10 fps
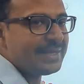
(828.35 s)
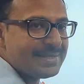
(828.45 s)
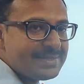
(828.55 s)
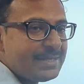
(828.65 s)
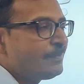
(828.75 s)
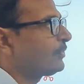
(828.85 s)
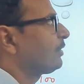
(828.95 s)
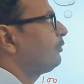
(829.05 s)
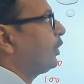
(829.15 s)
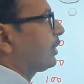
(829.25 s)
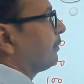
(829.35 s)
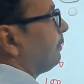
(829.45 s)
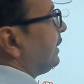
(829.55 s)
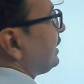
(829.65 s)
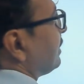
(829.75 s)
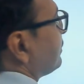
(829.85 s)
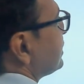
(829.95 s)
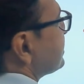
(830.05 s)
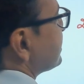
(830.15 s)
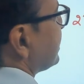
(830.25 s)
easy for big
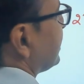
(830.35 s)
numbers?